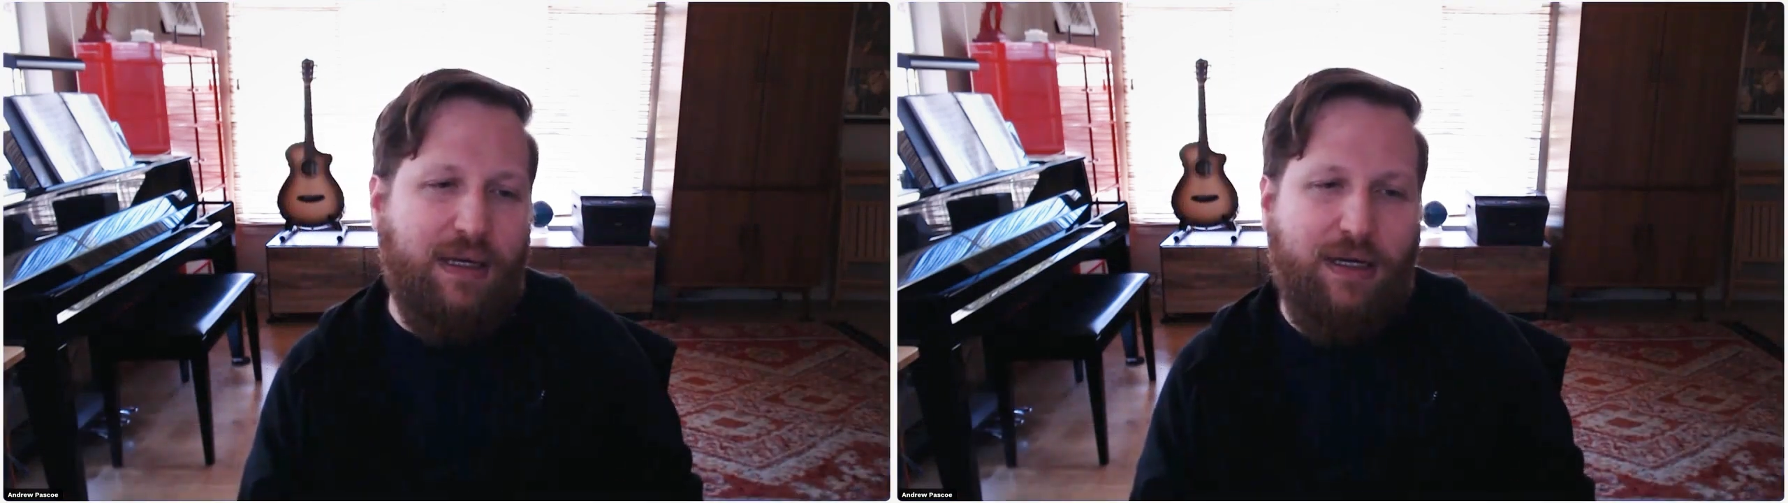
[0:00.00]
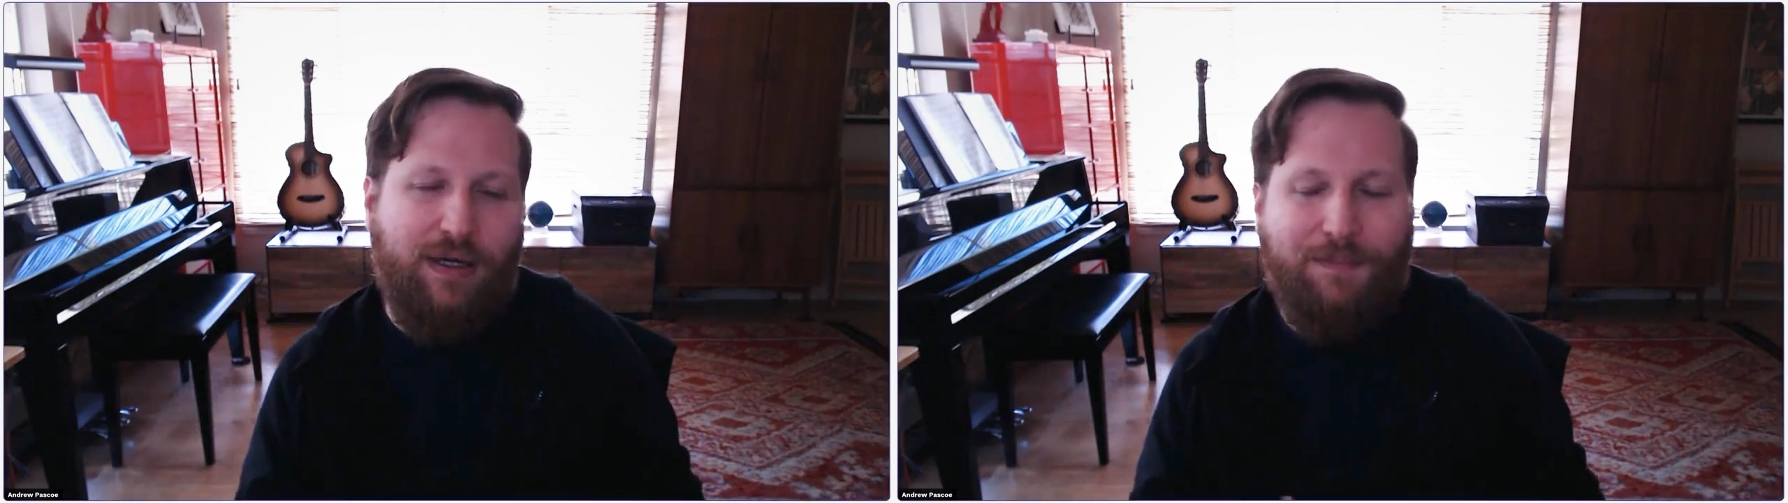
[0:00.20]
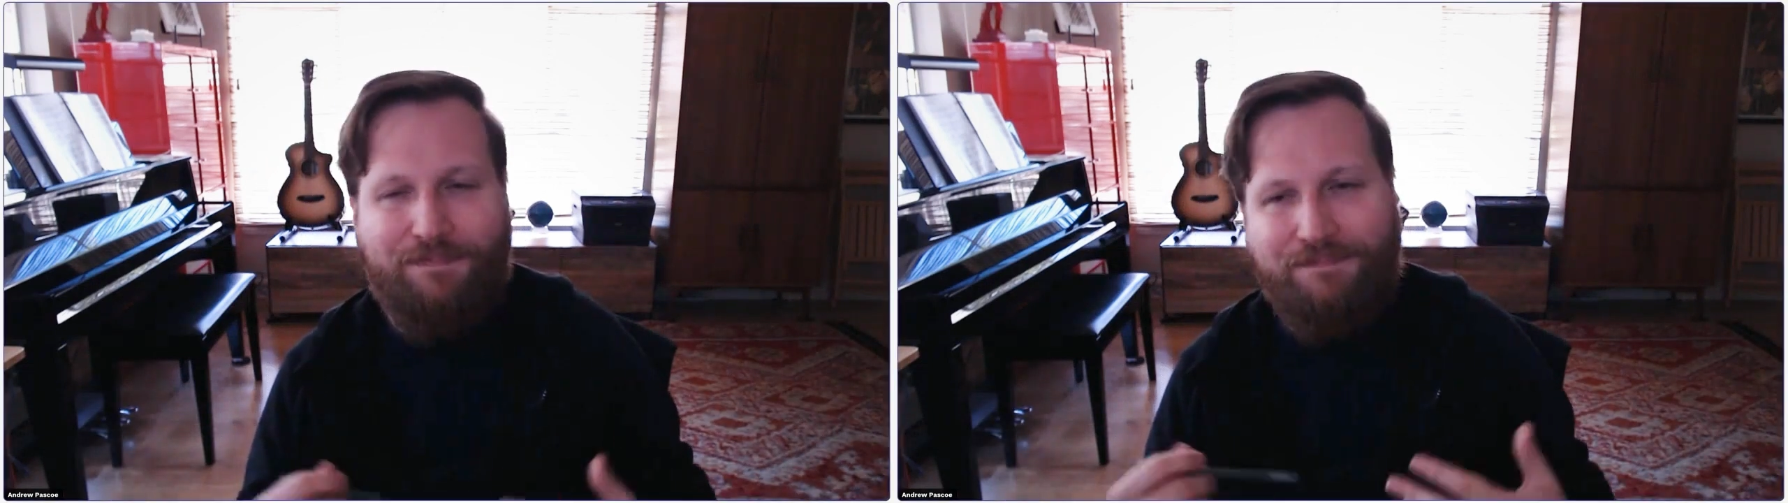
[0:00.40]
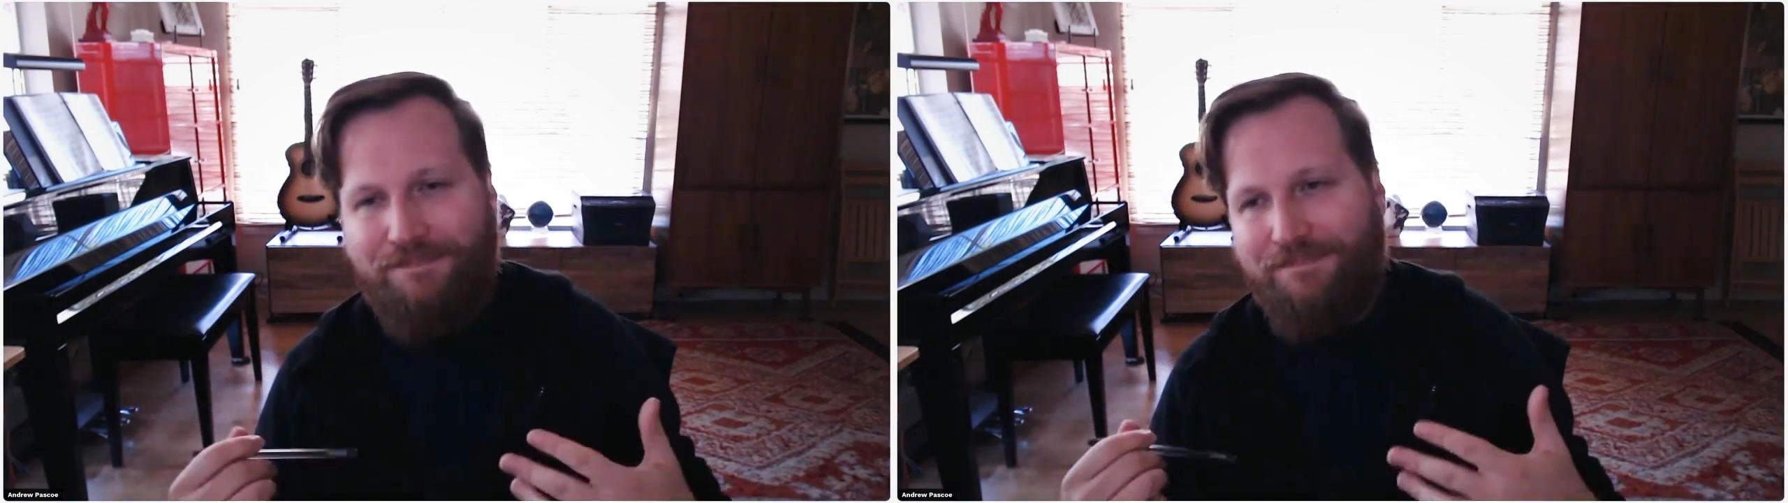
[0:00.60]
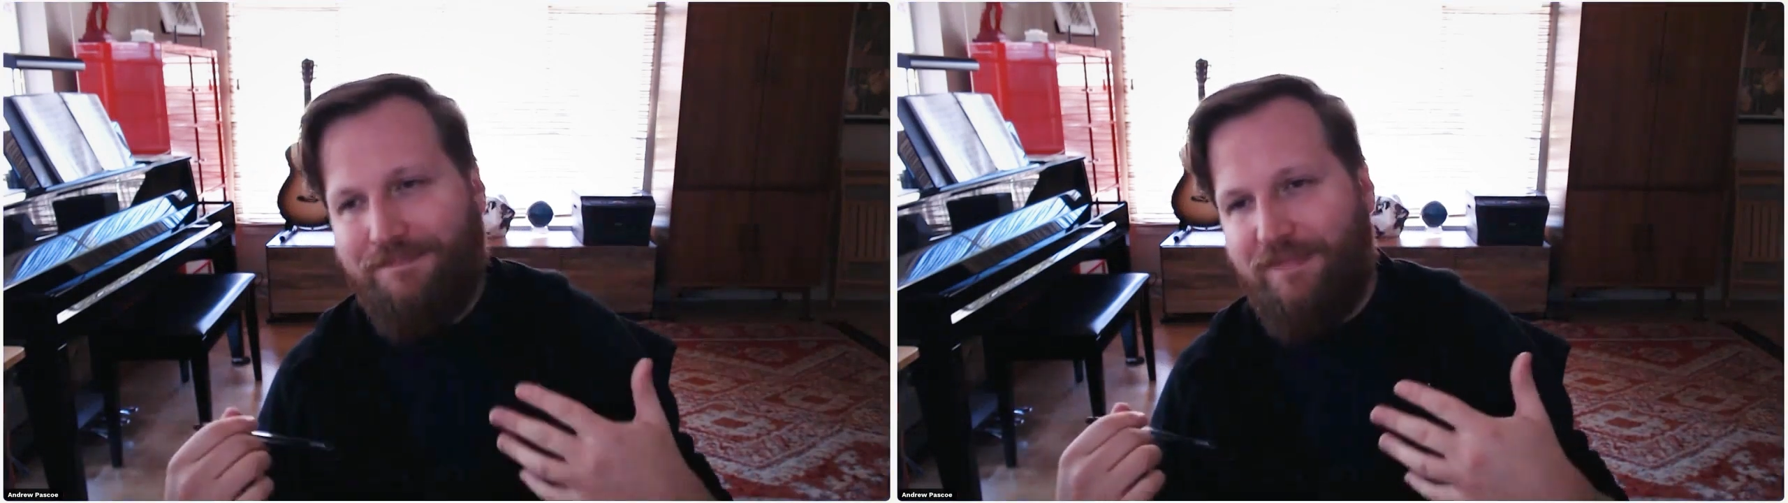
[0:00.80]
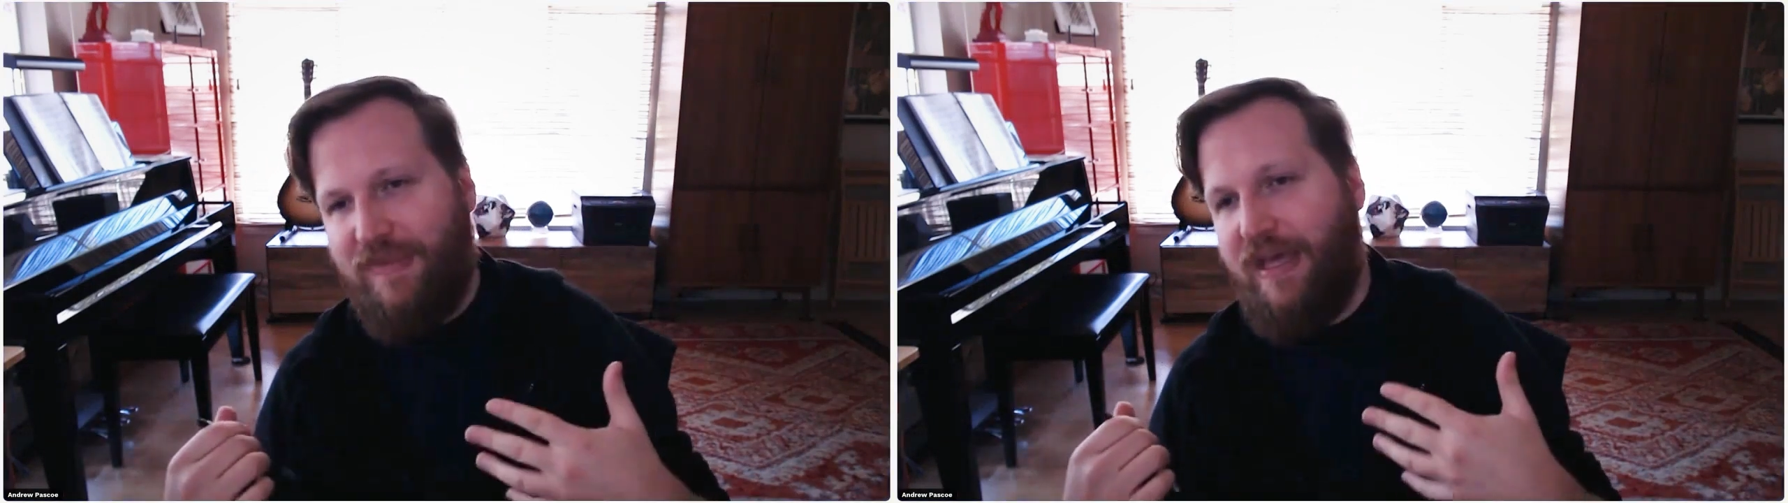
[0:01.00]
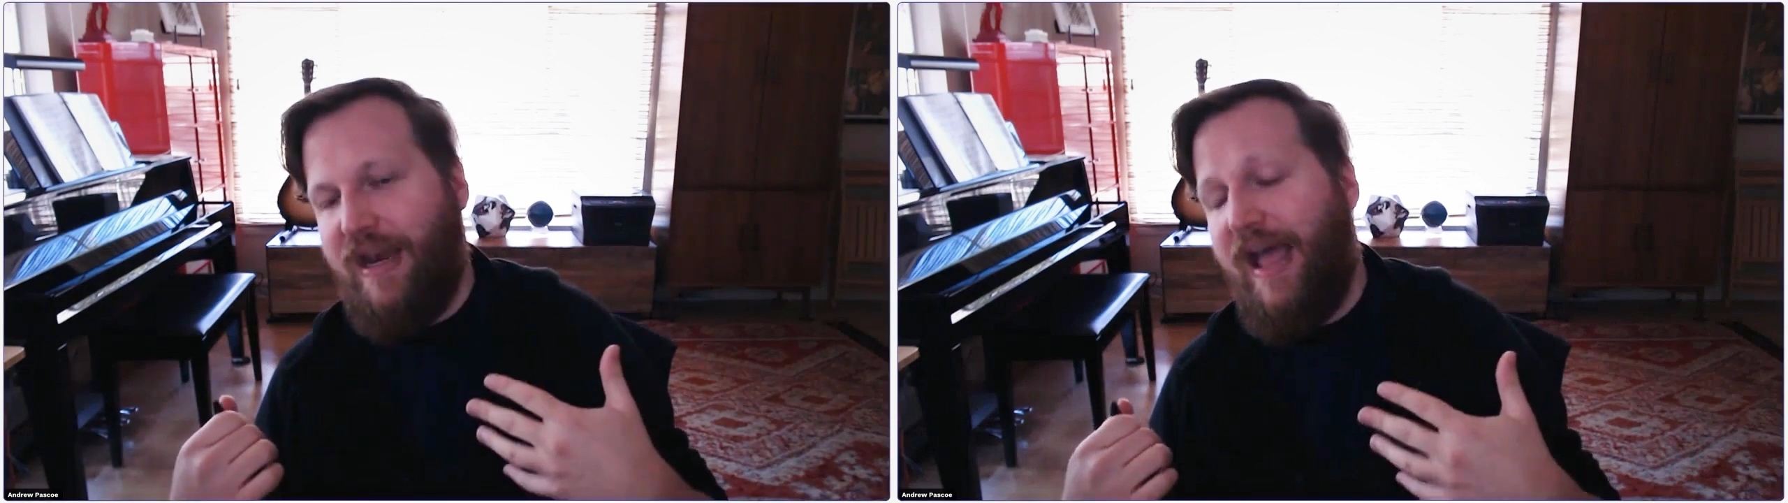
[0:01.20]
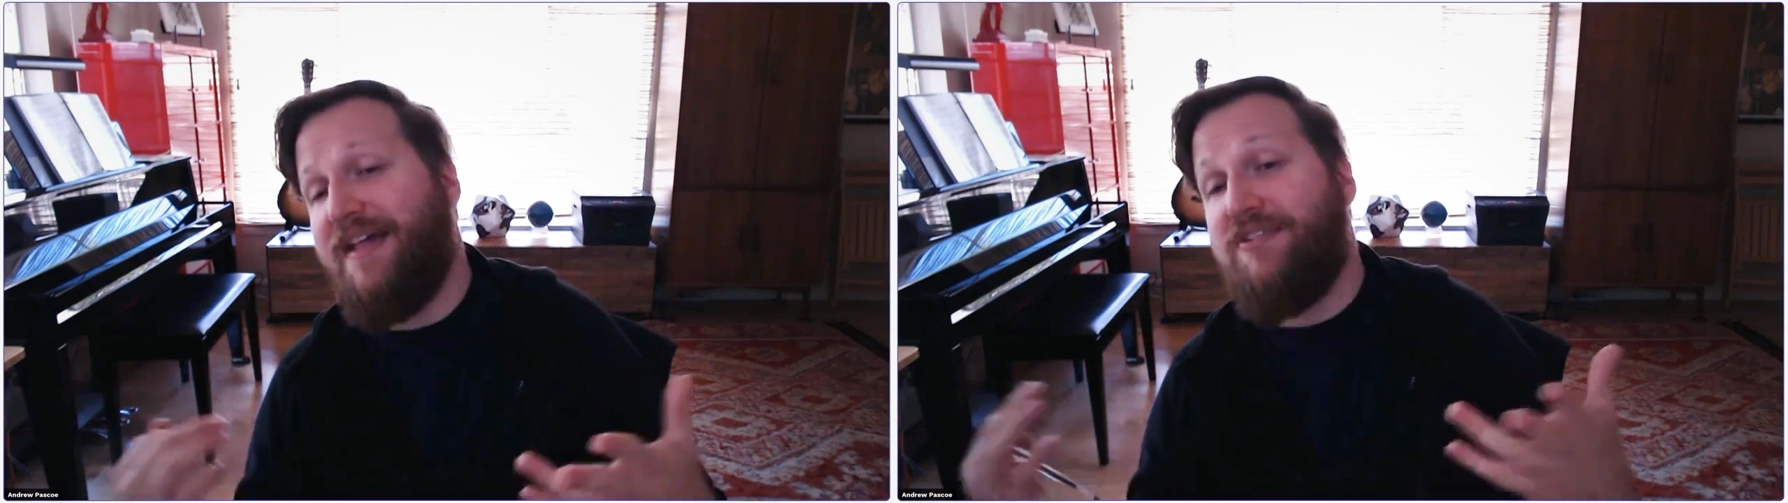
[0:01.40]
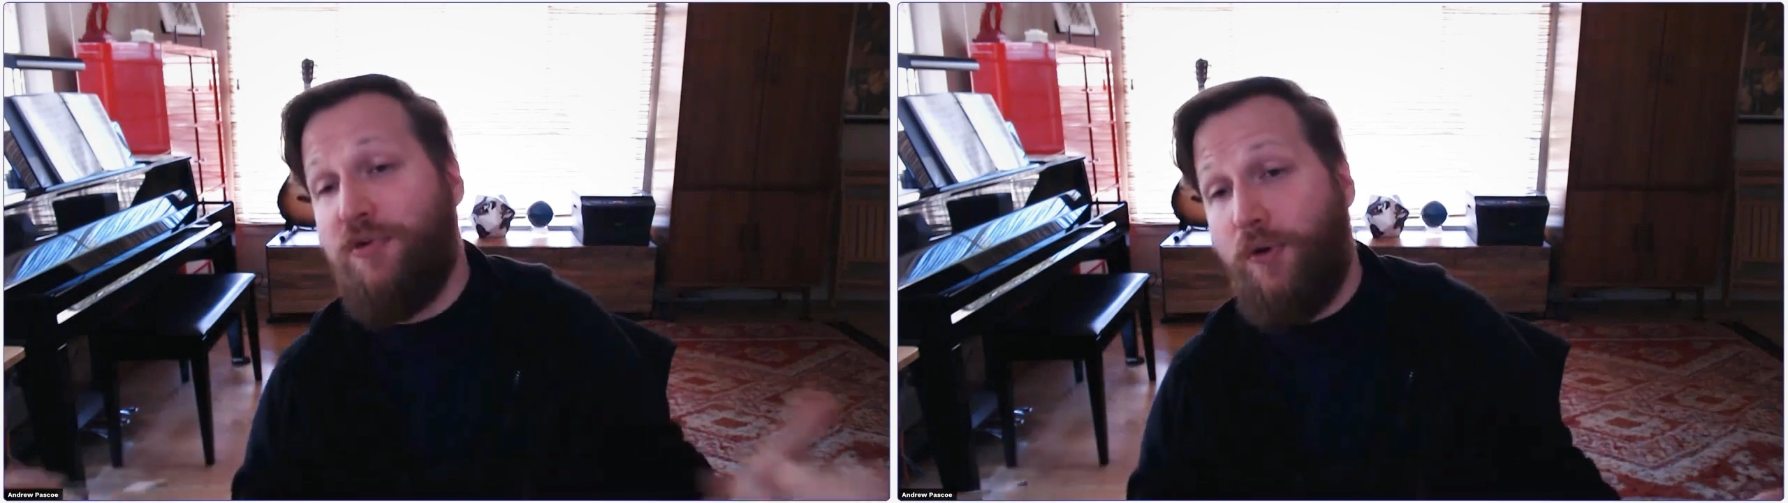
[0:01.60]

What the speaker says: that adds